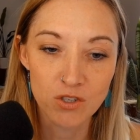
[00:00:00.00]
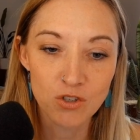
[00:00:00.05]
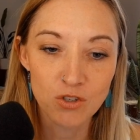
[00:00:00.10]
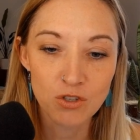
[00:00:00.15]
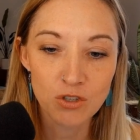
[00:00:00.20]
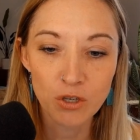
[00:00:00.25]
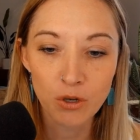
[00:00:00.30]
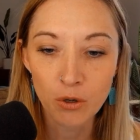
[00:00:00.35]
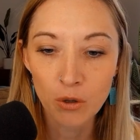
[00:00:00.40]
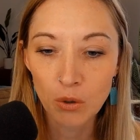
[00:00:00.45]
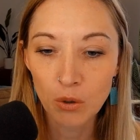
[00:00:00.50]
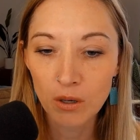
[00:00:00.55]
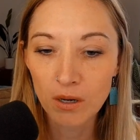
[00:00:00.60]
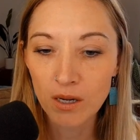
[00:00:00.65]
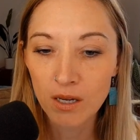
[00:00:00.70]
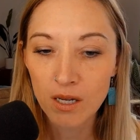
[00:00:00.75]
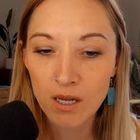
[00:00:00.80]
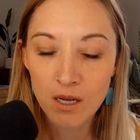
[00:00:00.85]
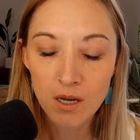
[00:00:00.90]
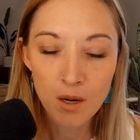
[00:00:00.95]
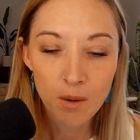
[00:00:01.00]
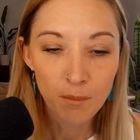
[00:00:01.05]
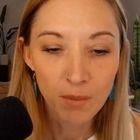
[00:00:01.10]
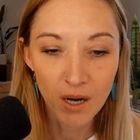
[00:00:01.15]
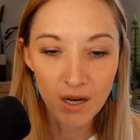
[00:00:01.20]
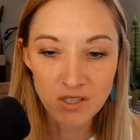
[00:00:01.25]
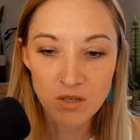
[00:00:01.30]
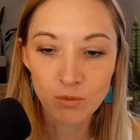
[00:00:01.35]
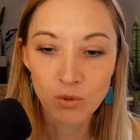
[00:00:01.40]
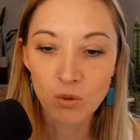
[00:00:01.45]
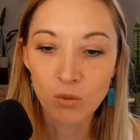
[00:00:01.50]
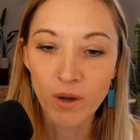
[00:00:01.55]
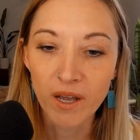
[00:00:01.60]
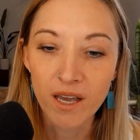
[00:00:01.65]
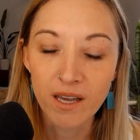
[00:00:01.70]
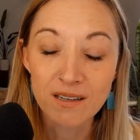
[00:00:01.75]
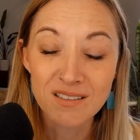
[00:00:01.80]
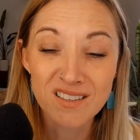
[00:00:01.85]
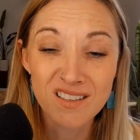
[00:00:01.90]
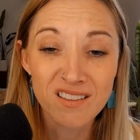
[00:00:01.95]
two possible
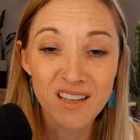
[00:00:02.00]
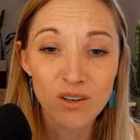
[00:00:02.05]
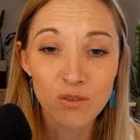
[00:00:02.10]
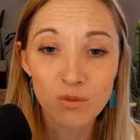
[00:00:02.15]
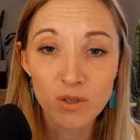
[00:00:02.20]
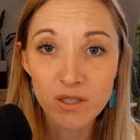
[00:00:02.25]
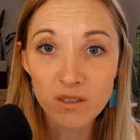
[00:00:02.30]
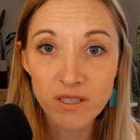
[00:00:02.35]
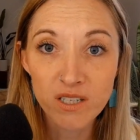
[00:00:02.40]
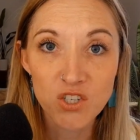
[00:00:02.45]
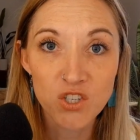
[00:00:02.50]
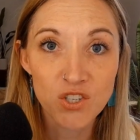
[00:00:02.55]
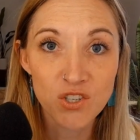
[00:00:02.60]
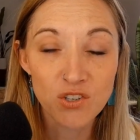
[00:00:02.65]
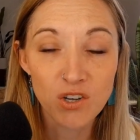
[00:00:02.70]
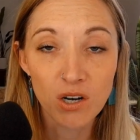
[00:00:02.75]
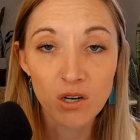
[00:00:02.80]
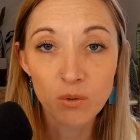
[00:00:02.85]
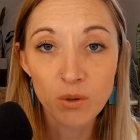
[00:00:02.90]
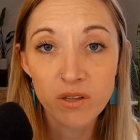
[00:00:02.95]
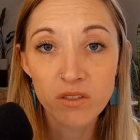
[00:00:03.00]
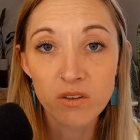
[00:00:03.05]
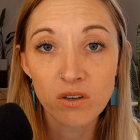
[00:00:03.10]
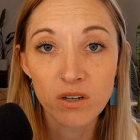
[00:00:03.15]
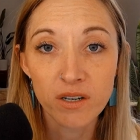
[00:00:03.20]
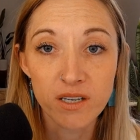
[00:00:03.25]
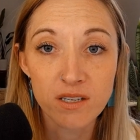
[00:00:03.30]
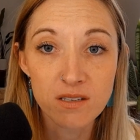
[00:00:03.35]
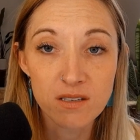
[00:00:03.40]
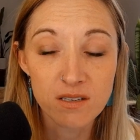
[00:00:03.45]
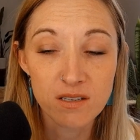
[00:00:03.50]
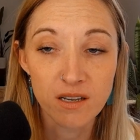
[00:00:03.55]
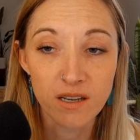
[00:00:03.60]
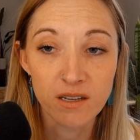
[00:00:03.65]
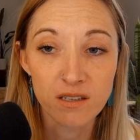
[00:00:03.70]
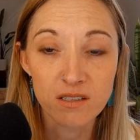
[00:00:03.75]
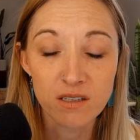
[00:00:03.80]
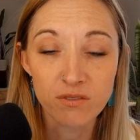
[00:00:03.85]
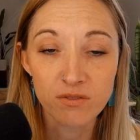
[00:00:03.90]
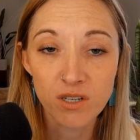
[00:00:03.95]
ways, and then really just go with your
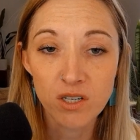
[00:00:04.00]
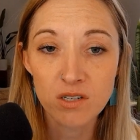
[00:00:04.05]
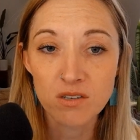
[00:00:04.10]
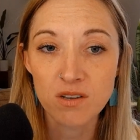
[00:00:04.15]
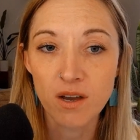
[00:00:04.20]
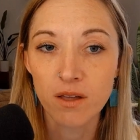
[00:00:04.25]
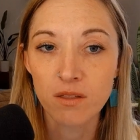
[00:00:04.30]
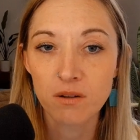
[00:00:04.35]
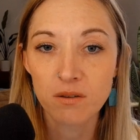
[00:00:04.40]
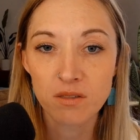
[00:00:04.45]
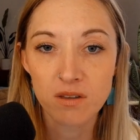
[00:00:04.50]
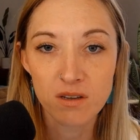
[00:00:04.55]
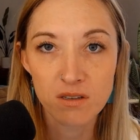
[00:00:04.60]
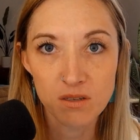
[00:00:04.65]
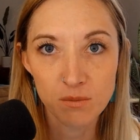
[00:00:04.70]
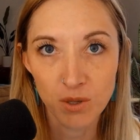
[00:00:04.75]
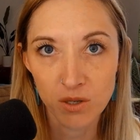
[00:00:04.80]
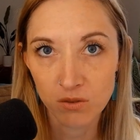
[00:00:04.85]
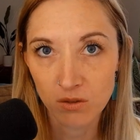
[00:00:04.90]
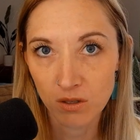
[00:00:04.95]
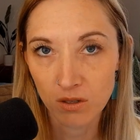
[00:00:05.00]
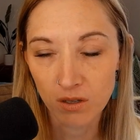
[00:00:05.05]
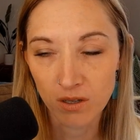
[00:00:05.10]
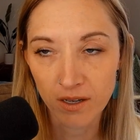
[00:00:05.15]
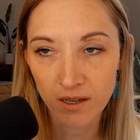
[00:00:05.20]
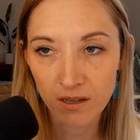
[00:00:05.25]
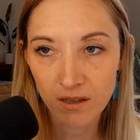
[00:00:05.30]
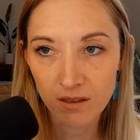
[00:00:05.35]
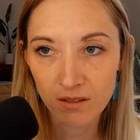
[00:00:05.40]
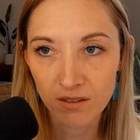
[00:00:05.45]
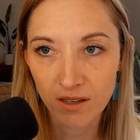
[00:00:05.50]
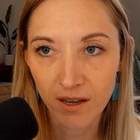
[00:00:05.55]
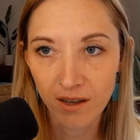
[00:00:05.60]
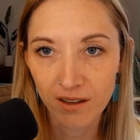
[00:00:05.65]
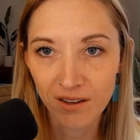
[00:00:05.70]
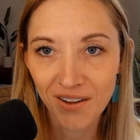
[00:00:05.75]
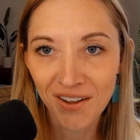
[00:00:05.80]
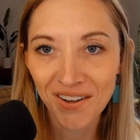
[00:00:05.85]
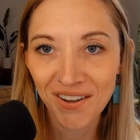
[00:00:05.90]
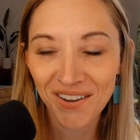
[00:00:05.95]
instinct. If there's other things about the client
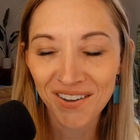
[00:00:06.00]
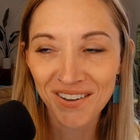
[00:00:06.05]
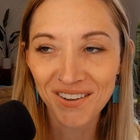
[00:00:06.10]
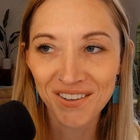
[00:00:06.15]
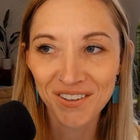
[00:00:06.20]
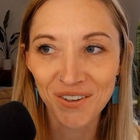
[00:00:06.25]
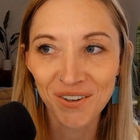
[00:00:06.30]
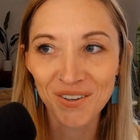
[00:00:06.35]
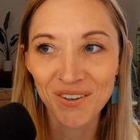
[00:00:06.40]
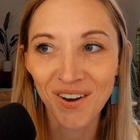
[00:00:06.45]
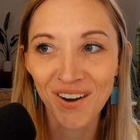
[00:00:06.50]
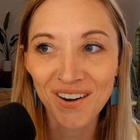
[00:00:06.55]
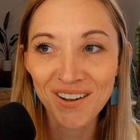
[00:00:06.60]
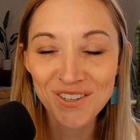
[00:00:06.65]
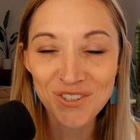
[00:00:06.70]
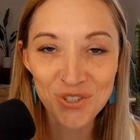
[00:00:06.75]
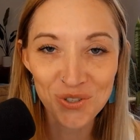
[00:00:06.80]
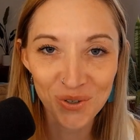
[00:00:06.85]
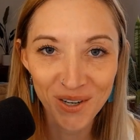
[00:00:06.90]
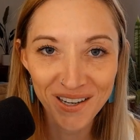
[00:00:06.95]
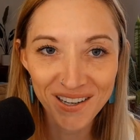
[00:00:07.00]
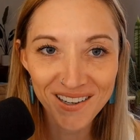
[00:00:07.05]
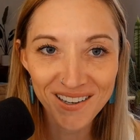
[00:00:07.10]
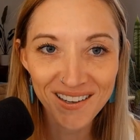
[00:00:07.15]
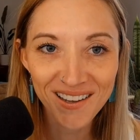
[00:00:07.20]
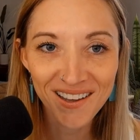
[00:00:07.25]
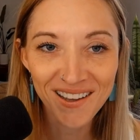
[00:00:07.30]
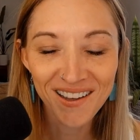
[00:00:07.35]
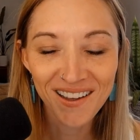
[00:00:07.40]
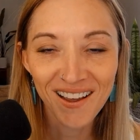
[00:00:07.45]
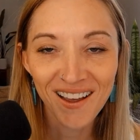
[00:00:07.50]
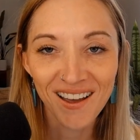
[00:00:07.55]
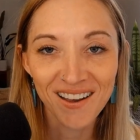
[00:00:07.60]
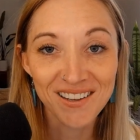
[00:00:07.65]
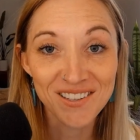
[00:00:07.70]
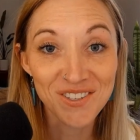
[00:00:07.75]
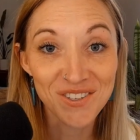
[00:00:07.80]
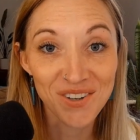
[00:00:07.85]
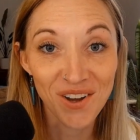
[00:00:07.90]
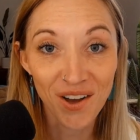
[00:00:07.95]
that you're not enjoying and
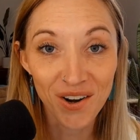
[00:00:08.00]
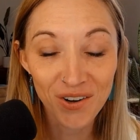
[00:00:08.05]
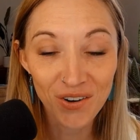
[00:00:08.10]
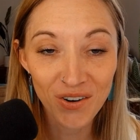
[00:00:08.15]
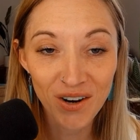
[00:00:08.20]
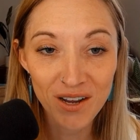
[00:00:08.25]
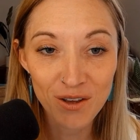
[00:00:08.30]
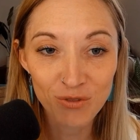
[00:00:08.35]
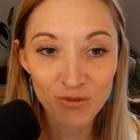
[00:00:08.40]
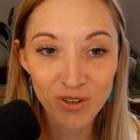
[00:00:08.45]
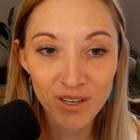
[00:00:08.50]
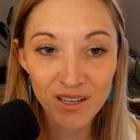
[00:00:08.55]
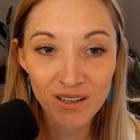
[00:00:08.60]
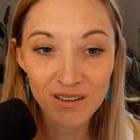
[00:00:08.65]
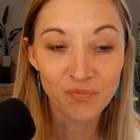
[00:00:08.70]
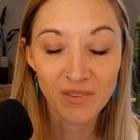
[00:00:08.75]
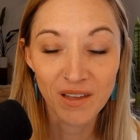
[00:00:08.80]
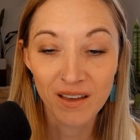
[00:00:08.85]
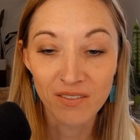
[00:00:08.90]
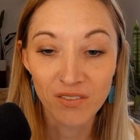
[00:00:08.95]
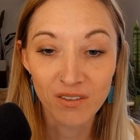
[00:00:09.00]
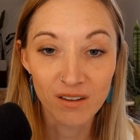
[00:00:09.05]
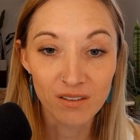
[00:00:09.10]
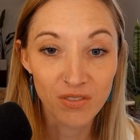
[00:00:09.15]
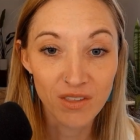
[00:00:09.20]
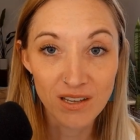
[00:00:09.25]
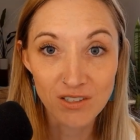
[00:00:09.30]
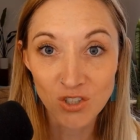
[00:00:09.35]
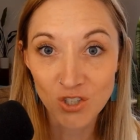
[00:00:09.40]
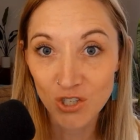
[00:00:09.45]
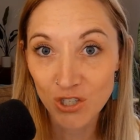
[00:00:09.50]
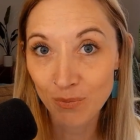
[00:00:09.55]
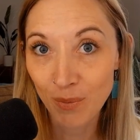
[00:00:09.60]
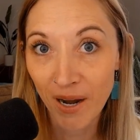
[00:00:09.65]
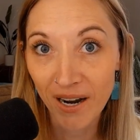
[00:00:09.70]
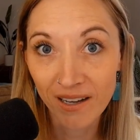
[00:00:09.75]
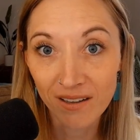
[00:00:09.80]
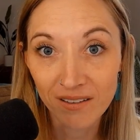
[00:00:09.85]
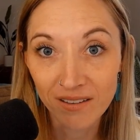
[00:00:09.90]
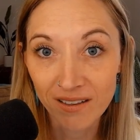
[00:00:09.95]
it's not a great fit and things are just
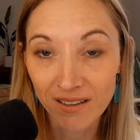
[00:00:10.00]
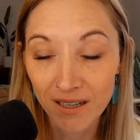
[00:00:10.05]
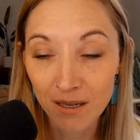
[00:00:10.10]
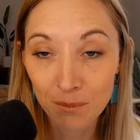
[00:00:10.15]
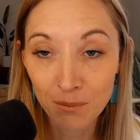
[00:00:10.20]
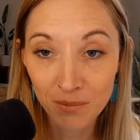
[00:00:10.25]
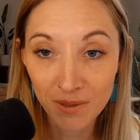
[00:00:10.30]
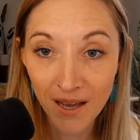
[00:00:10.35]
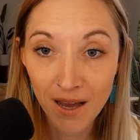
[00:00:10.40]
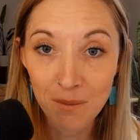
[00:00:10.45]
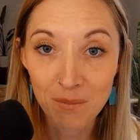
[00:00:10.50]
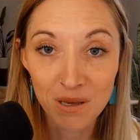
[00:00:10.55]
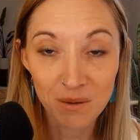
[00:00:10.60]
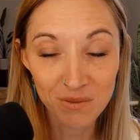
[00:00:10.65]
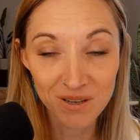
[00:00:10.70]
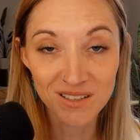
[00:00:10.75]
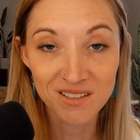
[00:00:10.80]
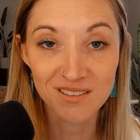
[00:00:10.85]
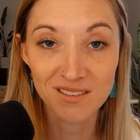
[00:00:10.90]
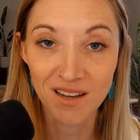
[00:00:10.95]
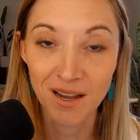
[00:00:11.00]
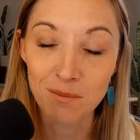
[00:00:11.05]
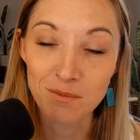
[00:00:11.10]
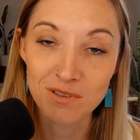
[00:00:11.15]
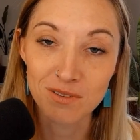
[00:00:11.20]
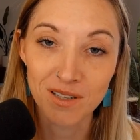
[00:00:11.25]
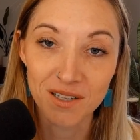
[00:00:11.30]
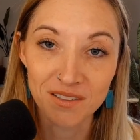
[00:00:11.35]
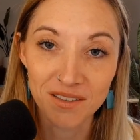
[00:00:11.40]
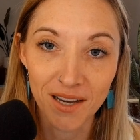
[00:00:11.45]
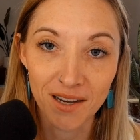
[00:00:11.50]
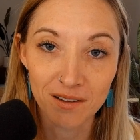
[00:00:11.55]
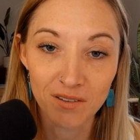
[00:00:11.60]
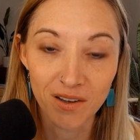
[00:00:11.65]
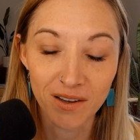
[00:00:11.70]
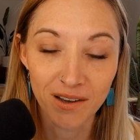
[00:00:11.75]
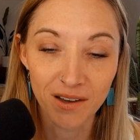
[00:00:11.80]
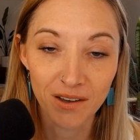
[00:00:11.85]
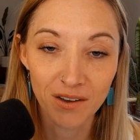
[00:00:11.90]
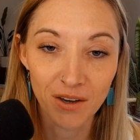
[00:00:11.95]
piling up, yeah, maybe it's time to let that
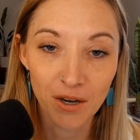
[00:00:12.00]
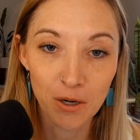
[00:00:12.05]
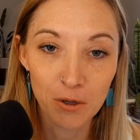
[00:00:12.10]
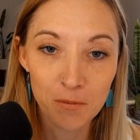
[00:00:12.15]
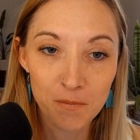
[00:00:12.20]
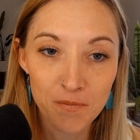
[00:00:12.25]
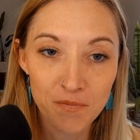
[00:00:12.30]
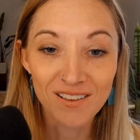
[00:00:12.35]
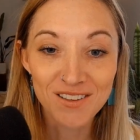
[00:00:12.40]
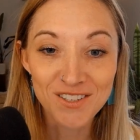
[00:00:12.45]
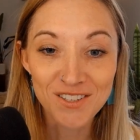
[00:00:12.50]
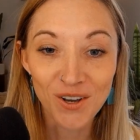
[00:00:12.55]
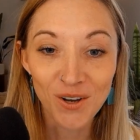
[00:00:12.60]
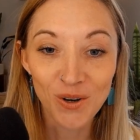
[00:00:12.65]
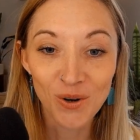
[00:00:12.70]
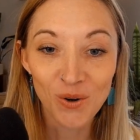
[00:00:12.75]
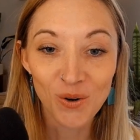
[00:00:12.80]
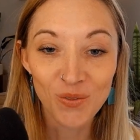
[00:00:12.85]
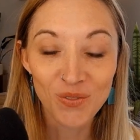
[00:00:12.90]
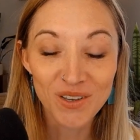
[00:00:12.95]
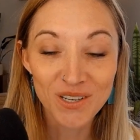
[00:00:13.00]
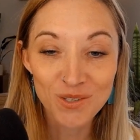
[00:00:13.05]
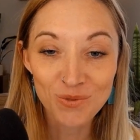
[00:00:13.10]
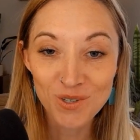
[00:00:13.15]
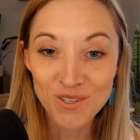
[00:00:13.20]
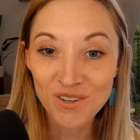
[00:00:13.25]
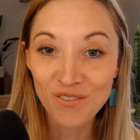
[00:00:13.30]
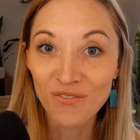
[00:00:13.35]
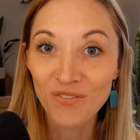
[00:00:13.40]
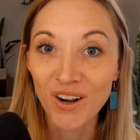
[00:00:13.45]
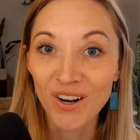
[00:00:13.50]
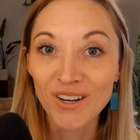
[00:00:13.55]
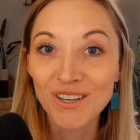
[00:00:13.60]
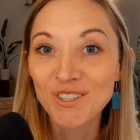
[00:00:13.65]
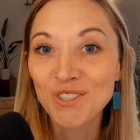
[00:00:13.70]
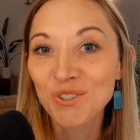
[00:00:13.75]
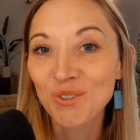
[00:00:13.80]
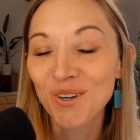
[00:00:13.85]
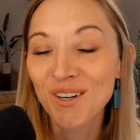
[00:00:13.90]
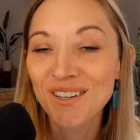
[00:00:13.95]
client go. So this was a very
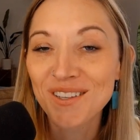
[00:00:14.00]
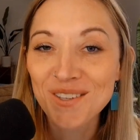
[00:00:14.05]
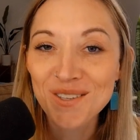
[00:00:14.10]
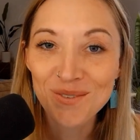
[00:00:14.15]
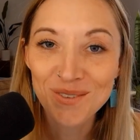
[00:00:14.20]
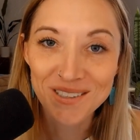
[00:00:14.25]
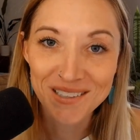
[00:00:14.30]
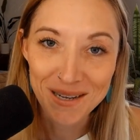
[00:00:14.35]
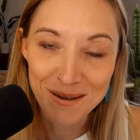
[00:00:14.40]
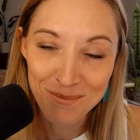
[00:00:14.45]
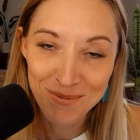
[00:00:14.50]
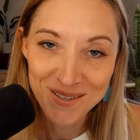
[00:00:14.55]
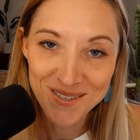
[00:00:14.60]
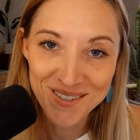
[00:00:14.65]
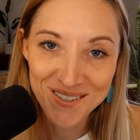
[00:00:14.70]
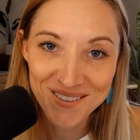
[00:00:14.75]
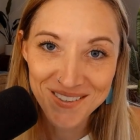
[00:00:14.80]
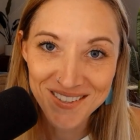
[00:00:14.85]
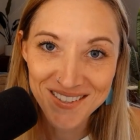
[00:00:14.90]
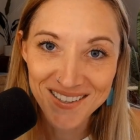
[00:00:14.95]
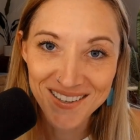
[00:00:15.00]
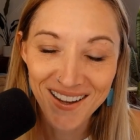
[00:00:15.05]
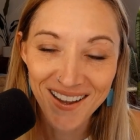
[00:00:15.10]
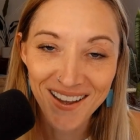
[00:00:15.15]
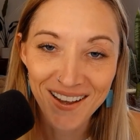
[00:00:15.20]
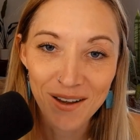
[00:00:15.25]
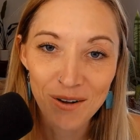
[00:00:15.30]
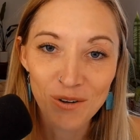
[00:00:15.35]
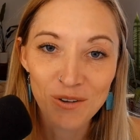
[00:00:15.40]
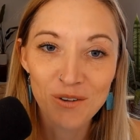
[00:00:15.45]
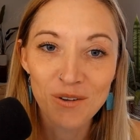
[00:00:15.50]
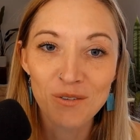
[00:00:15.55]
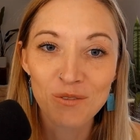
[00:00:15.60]
short and sweet episode today.